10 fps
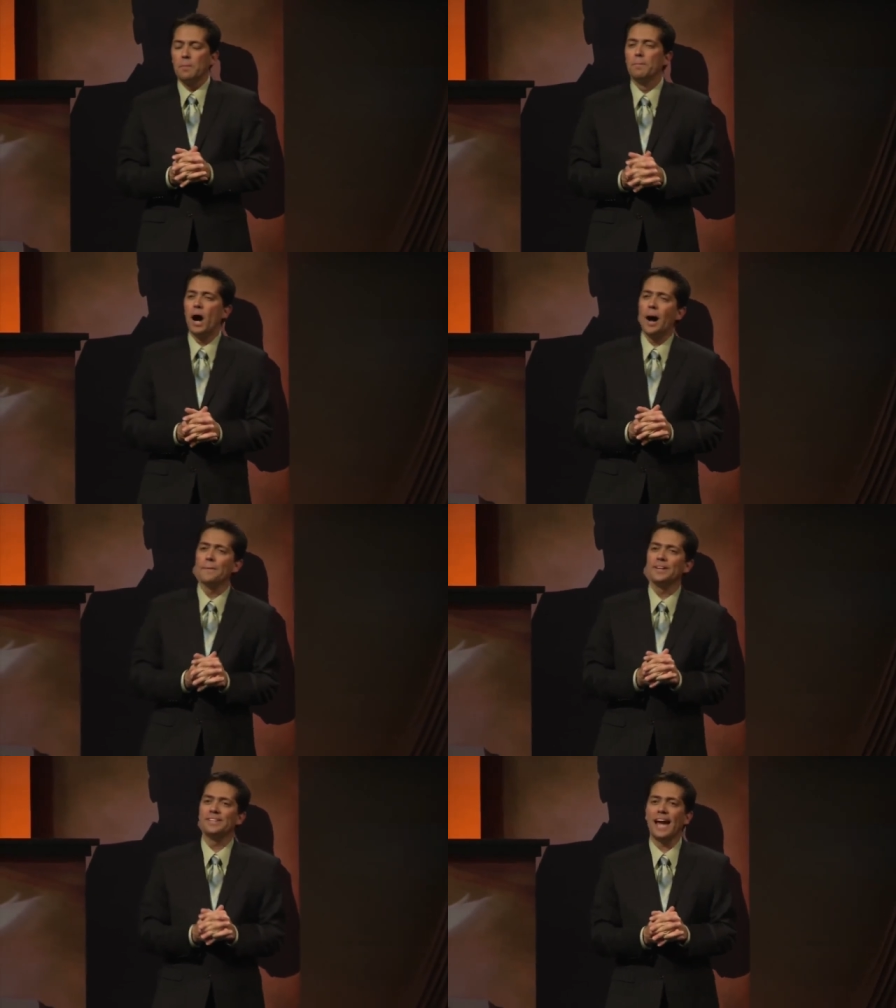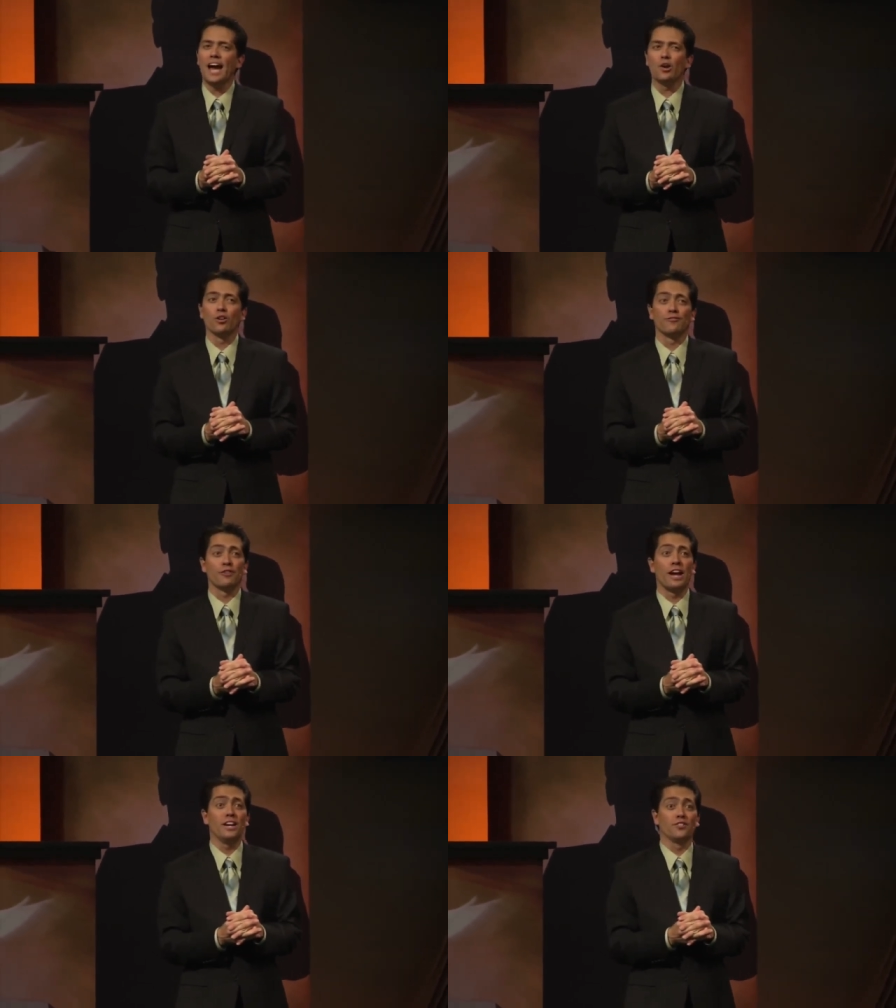Mom and dad are
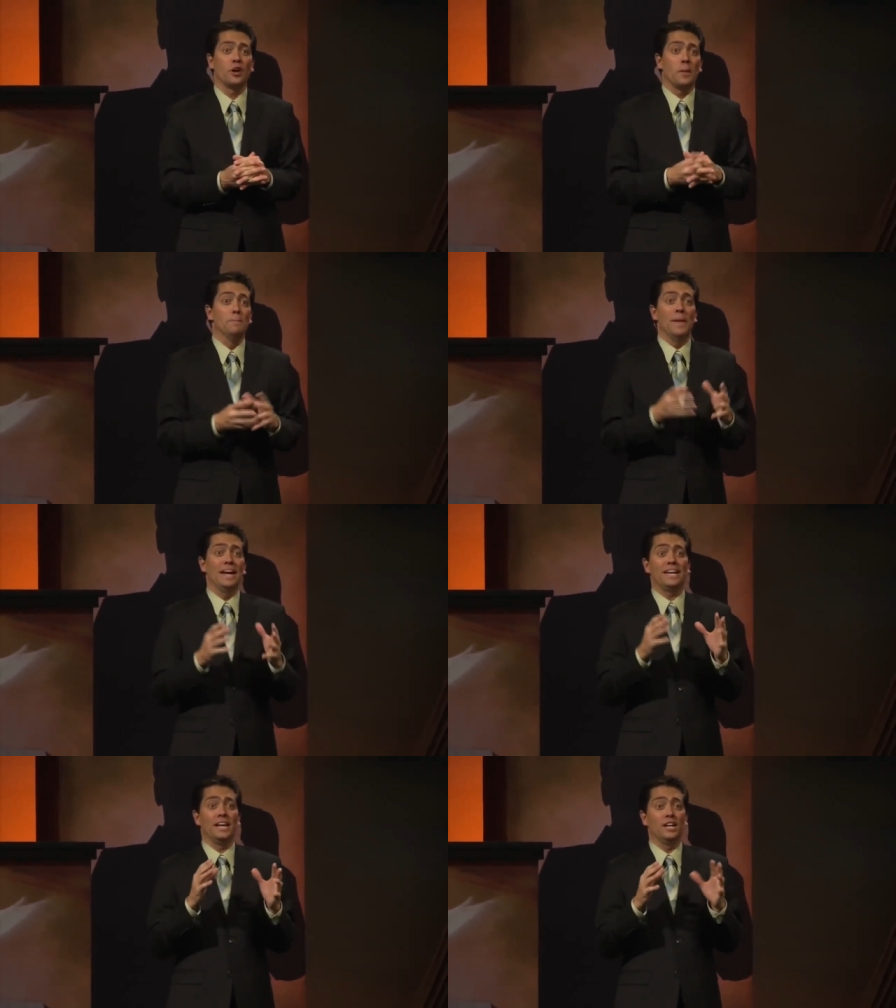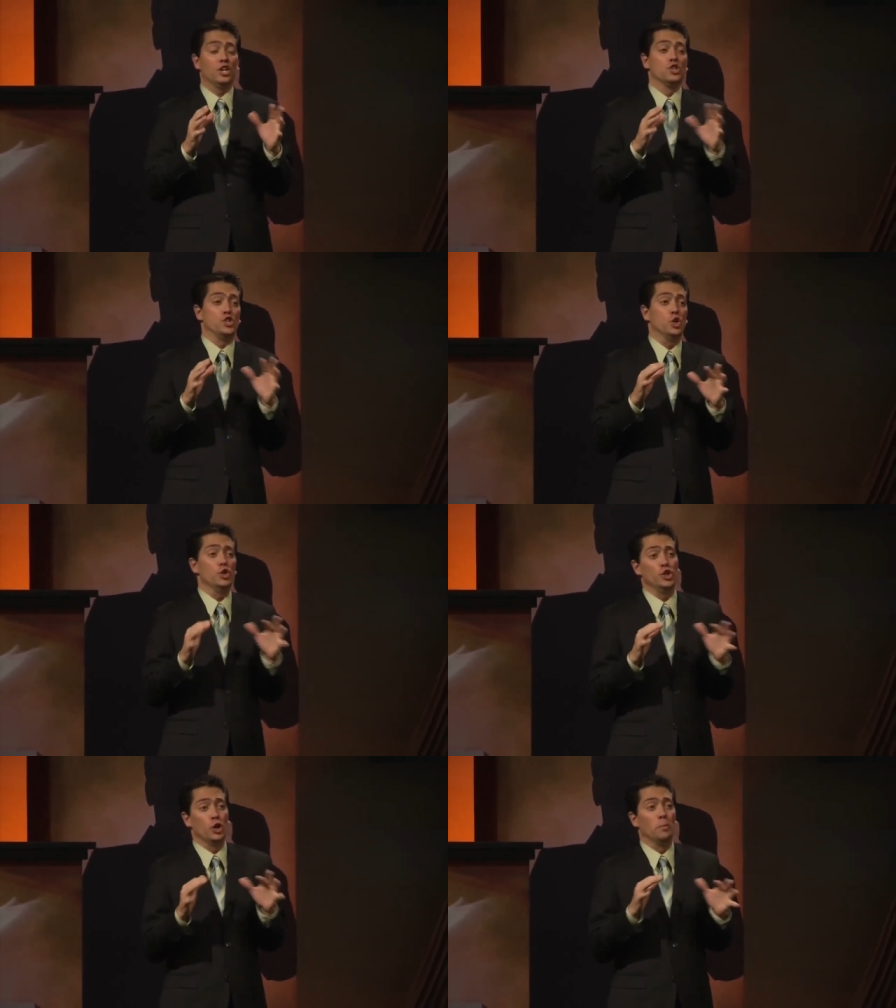afraid of making
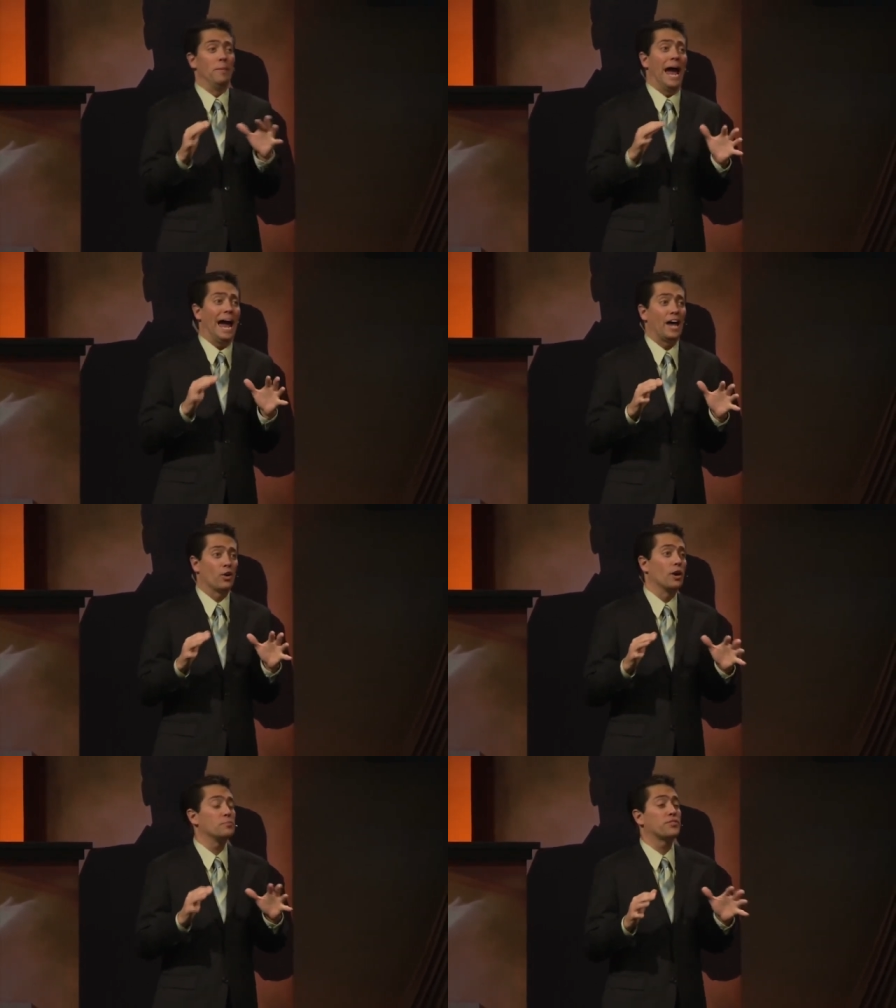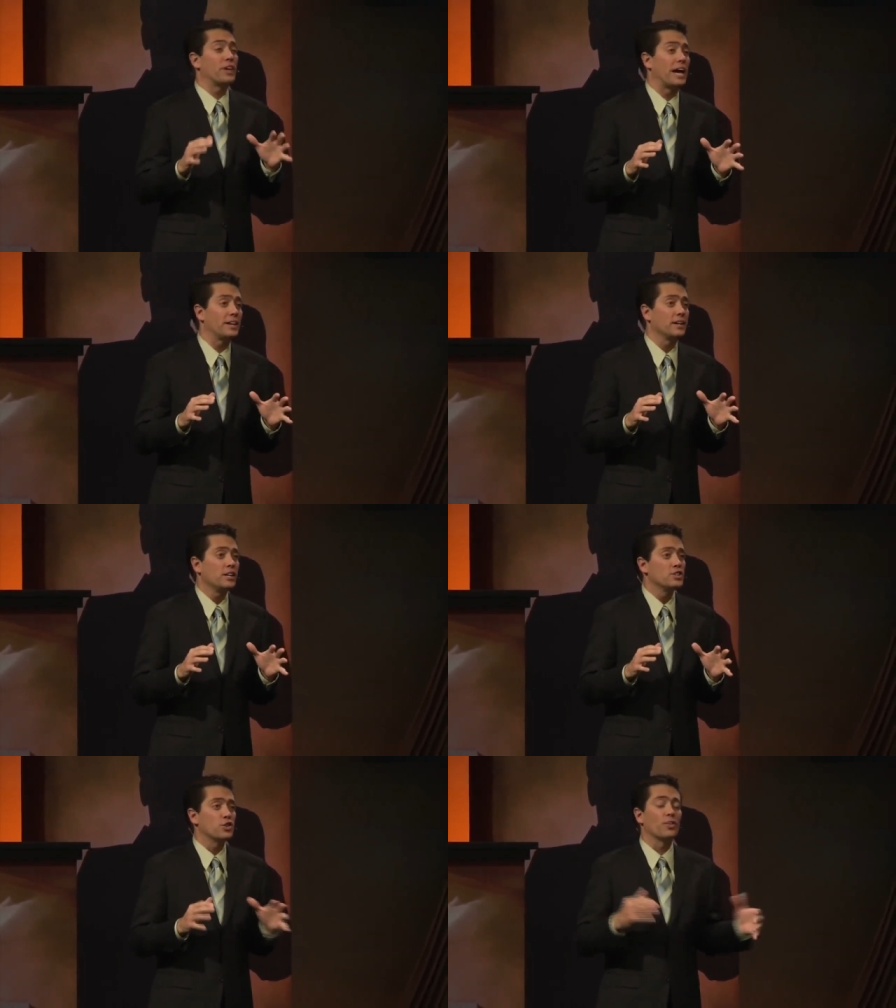Junior mad or upset,
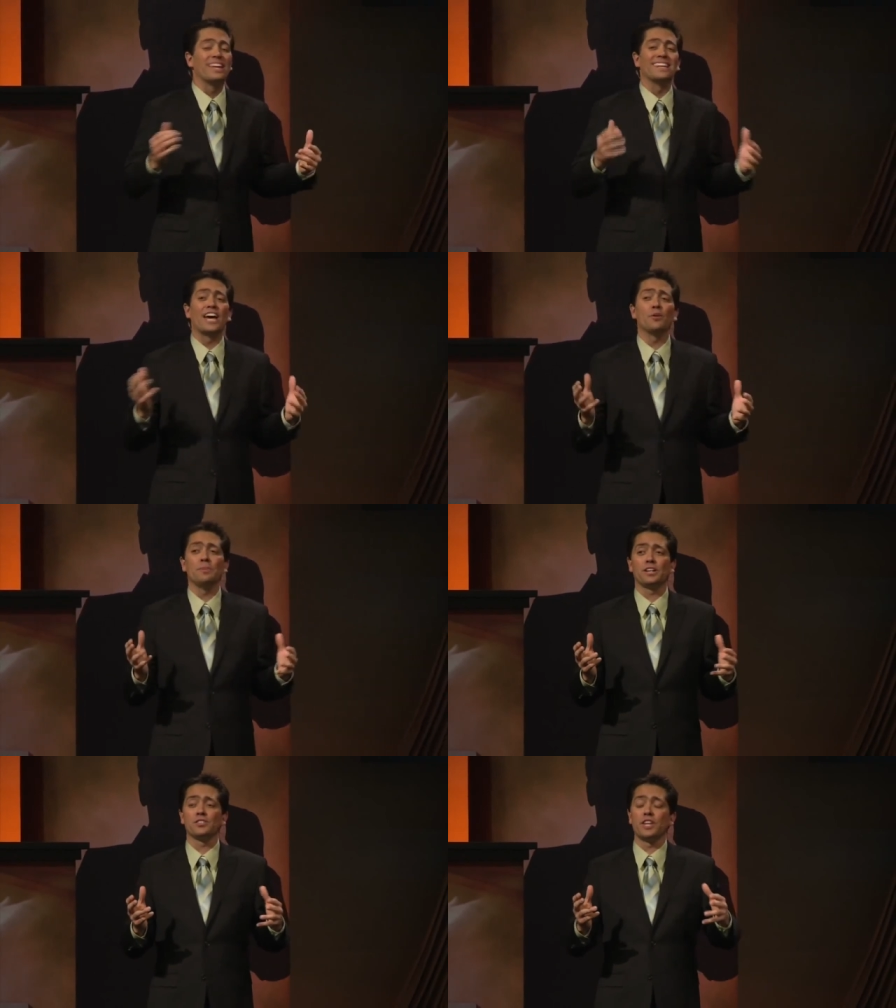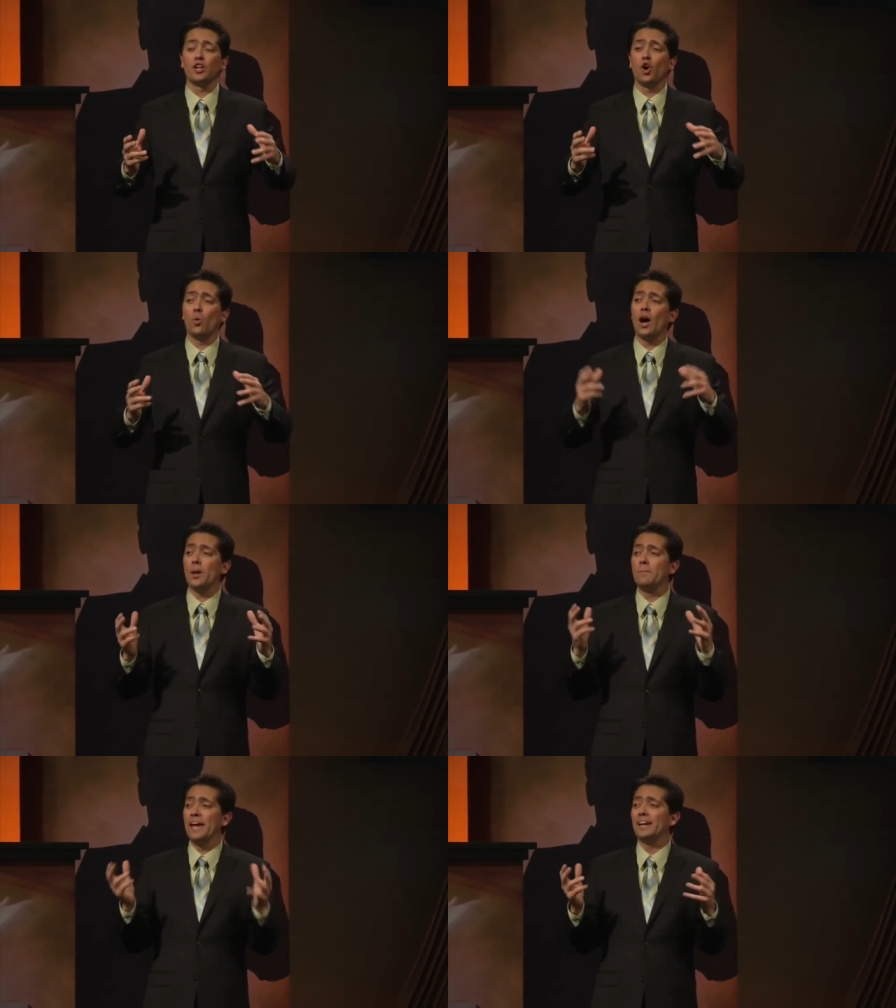so they let him because they don't
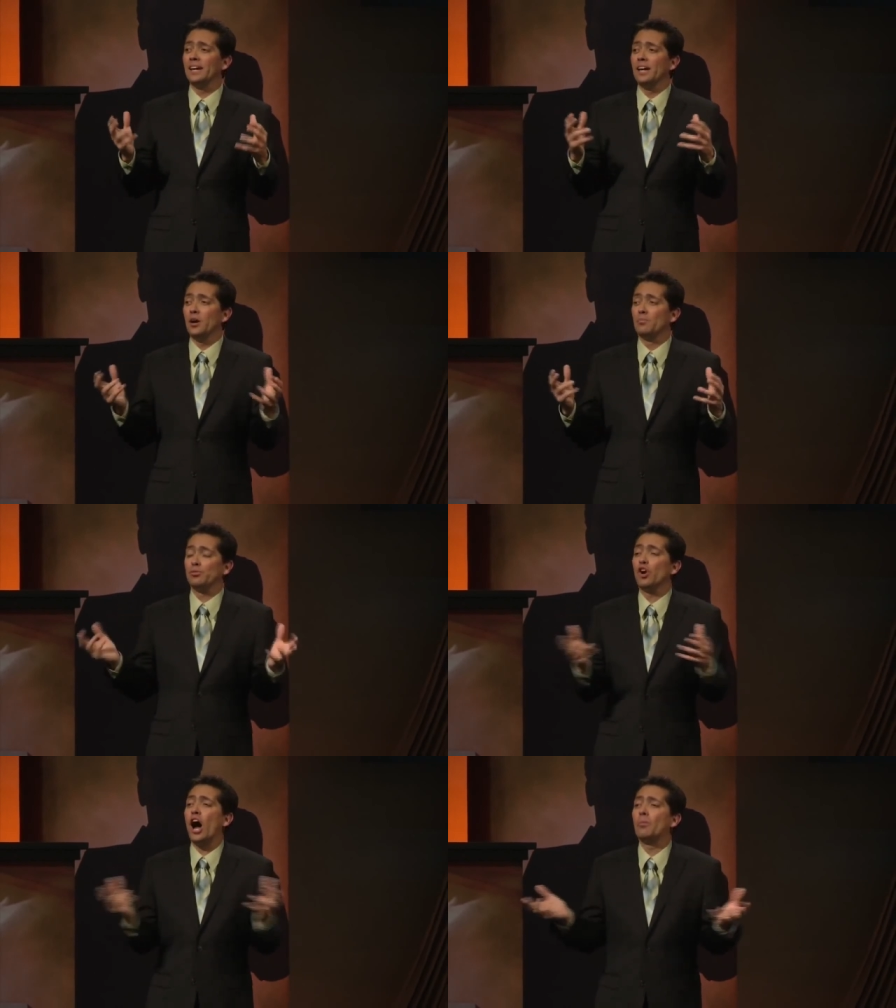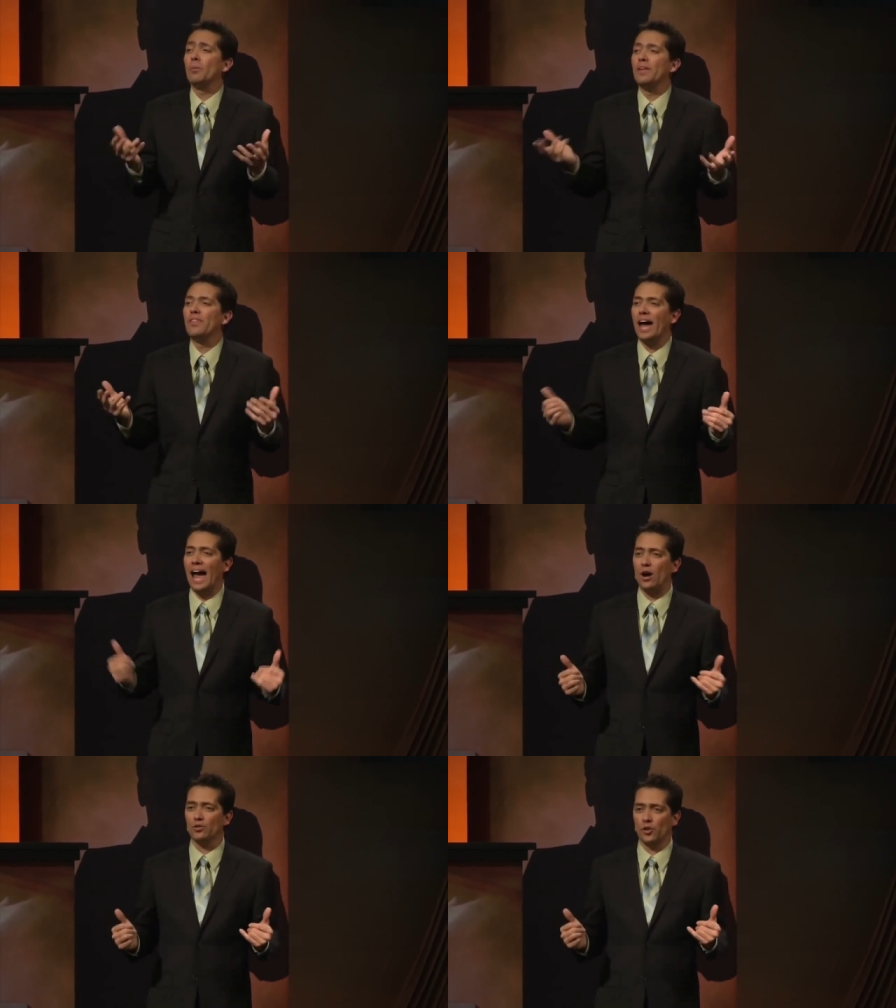want to make a problem in the
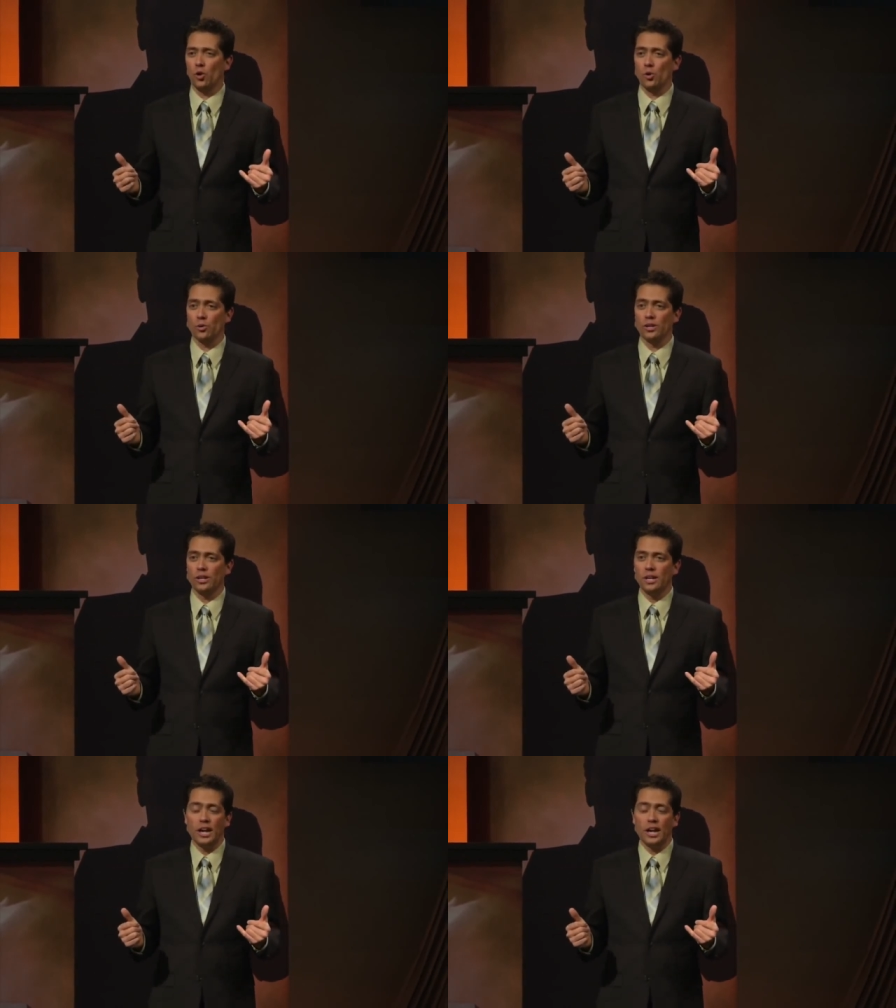household.